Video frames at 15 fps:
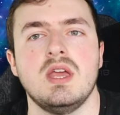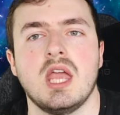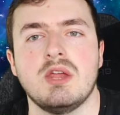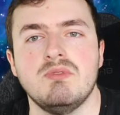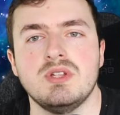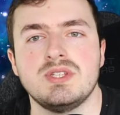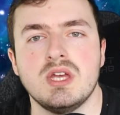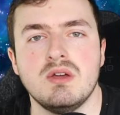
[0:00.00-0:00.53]

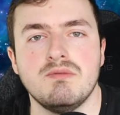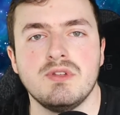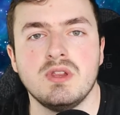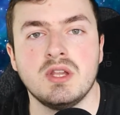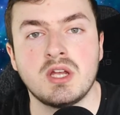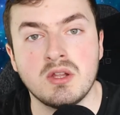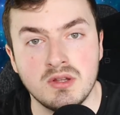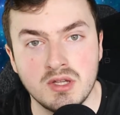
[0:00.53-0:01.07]
in return for
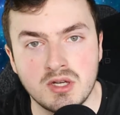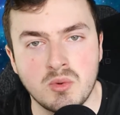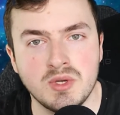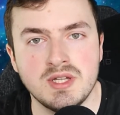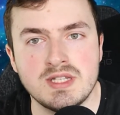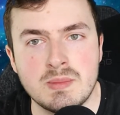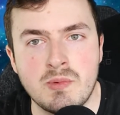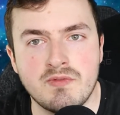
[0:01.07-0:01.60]
the
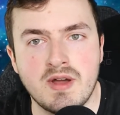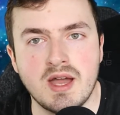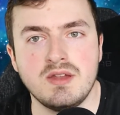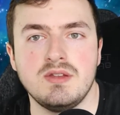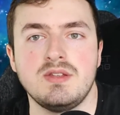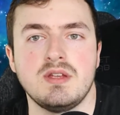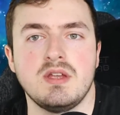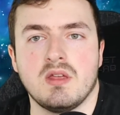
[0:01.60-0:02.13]
liquidity
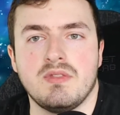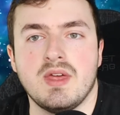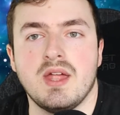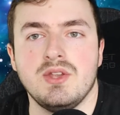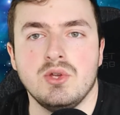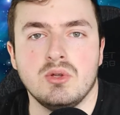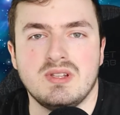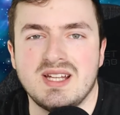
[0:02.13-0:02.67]
provided,
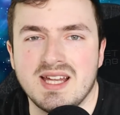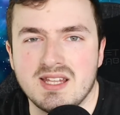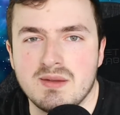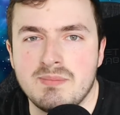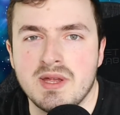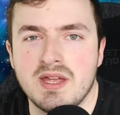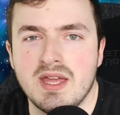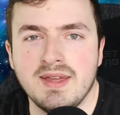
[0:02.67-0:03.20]
then you'll likely
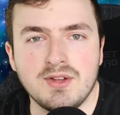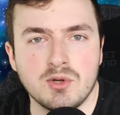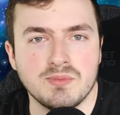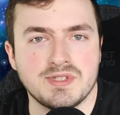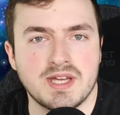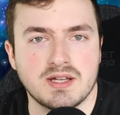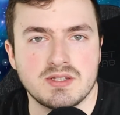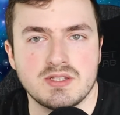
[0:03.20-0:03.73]
pay income
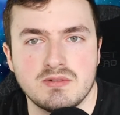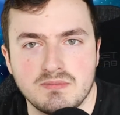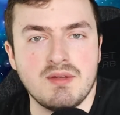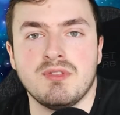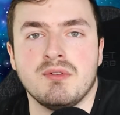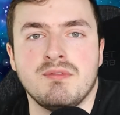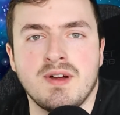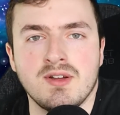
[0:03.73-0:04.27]
tax.
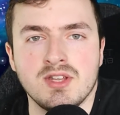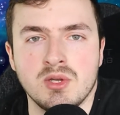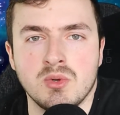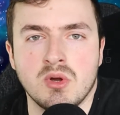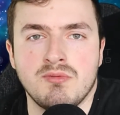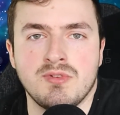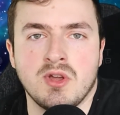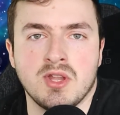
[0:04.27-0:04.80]
If the value
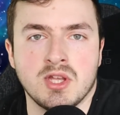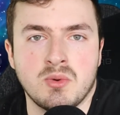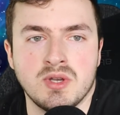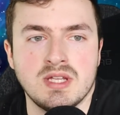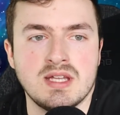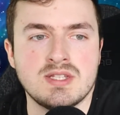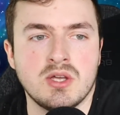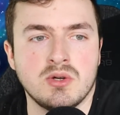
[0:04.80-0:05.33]
of your
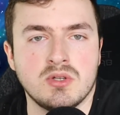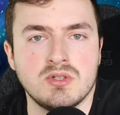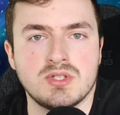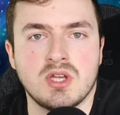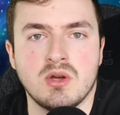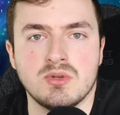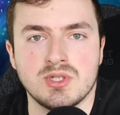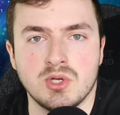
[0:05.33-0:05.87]
liquidity tokens
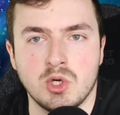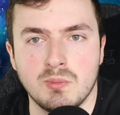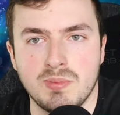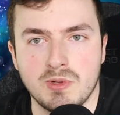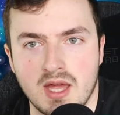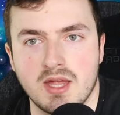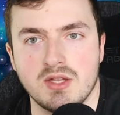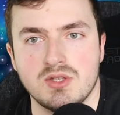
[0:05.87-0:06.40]
goes up
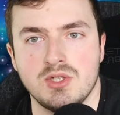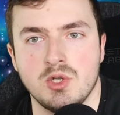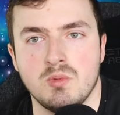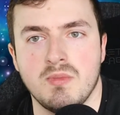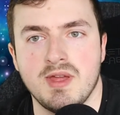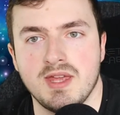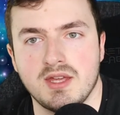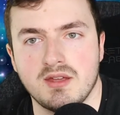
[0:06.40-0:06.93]
and you
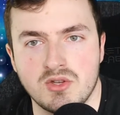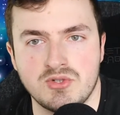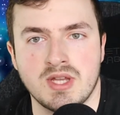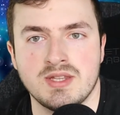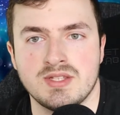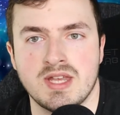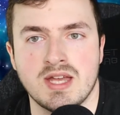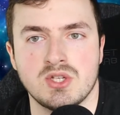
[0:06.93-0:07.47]
make a
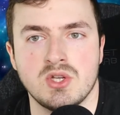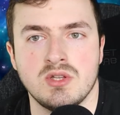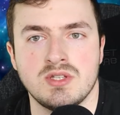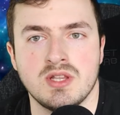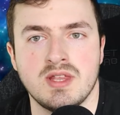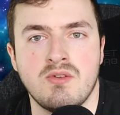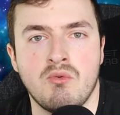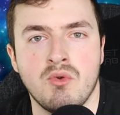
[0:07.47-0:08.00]
transaction
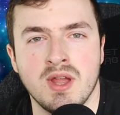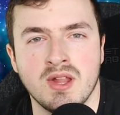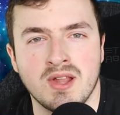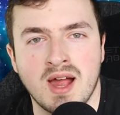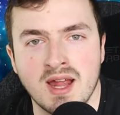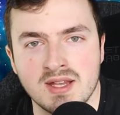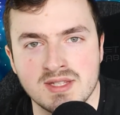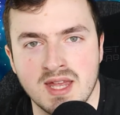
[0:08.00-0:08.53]
to then
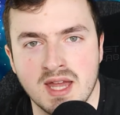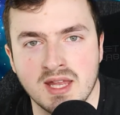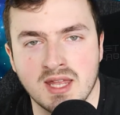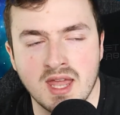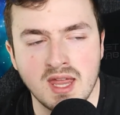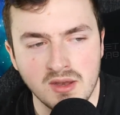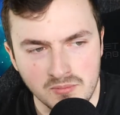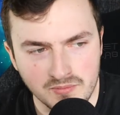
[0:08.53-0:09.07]
realize that
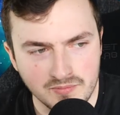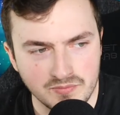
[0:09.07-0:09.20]
gain,